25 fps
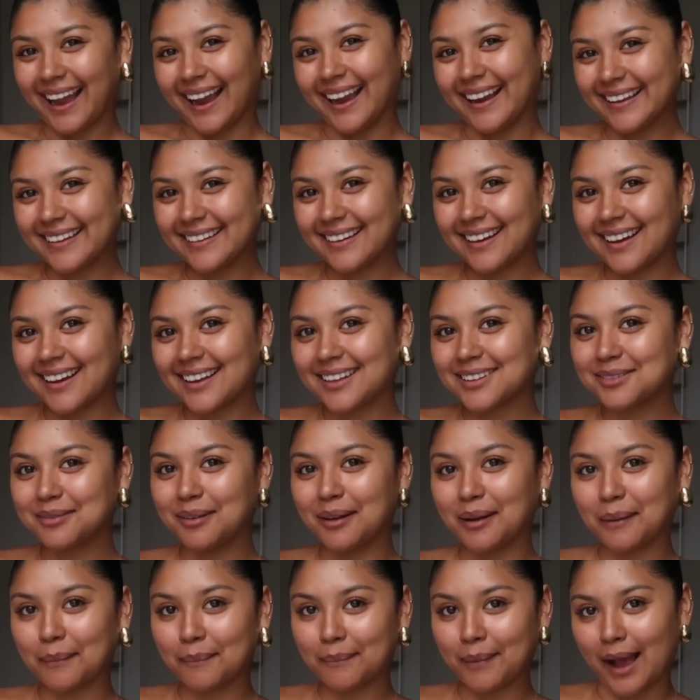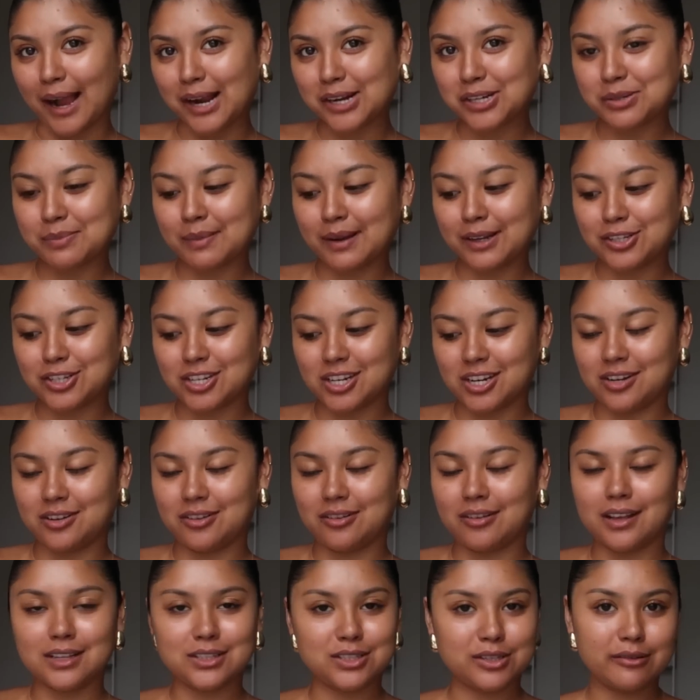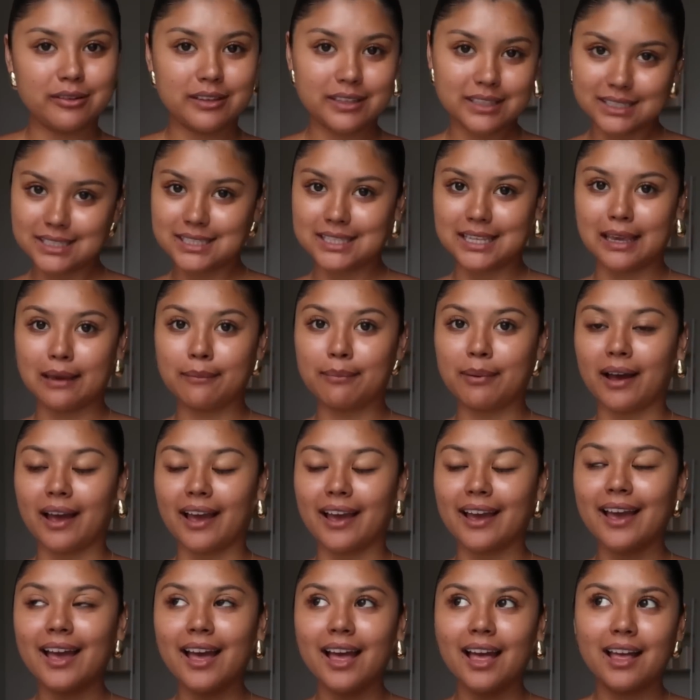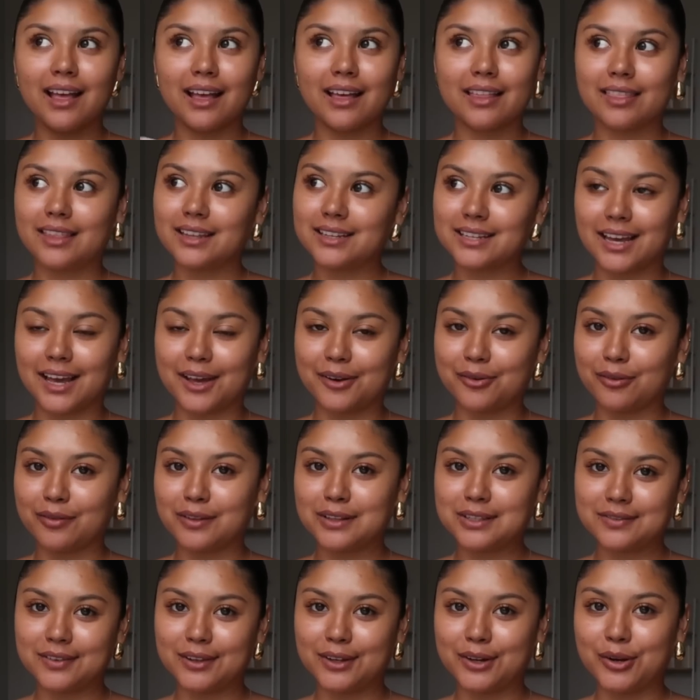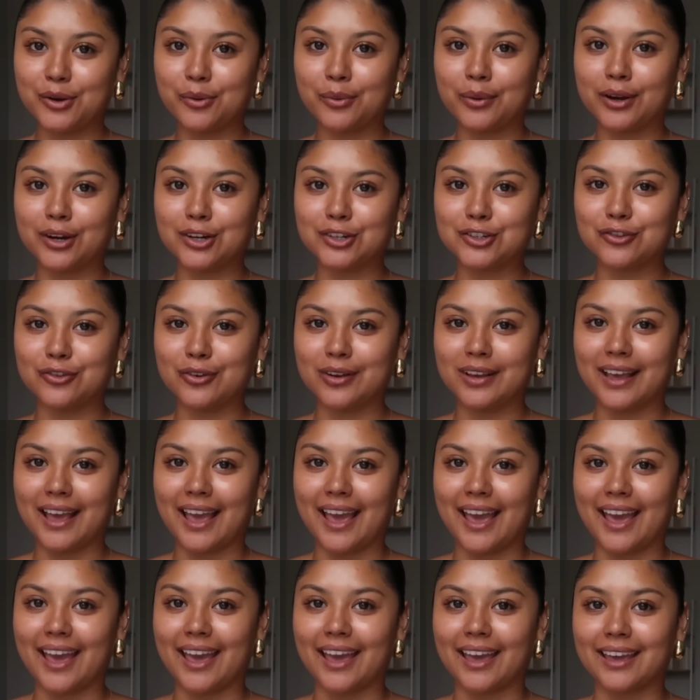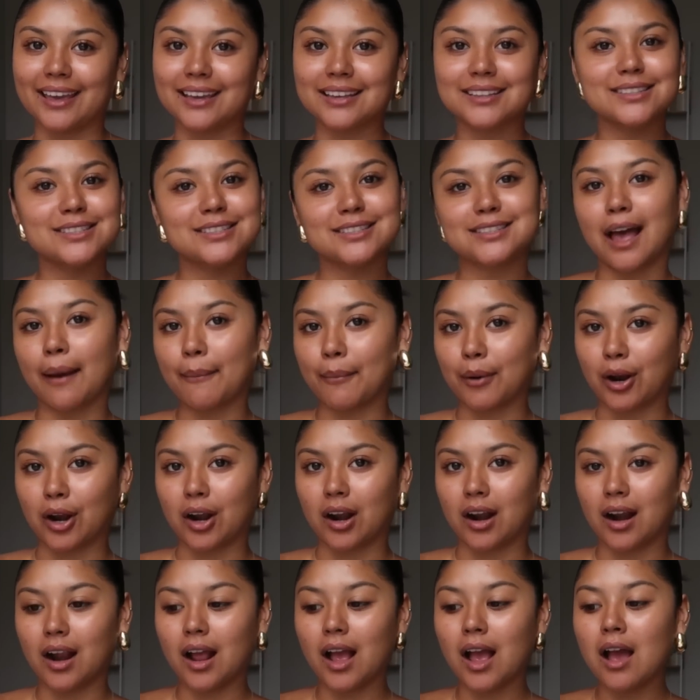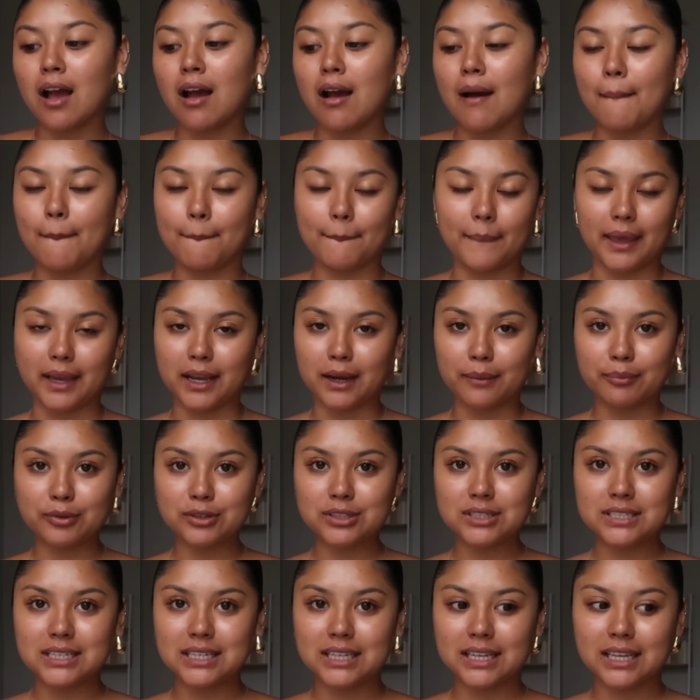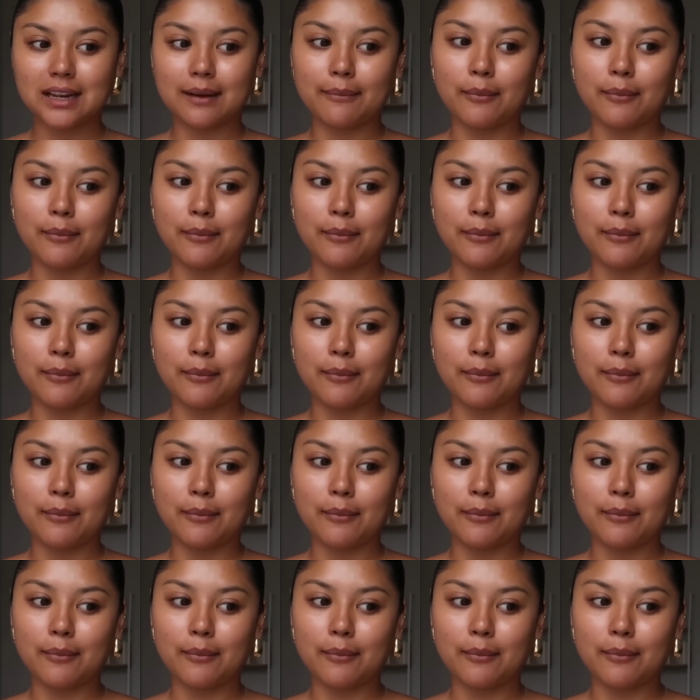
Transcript: Hi you guys, welcome back to my channel. As you can see by the title of this video, we are doing a summer makeup routine.